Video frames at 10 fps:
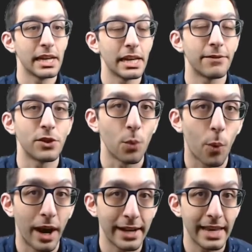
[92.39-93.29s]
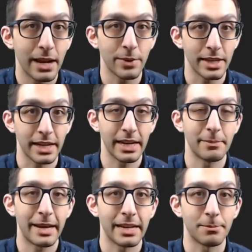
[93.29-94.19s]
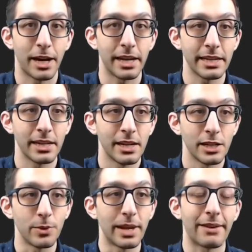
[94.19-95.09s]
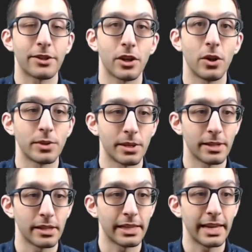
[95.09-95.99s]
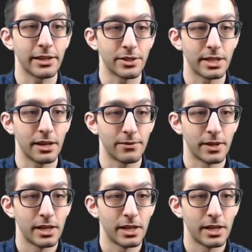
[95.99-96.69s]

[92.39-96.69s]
If you wanted that with a kinematic body, you would have to code something like that yourself.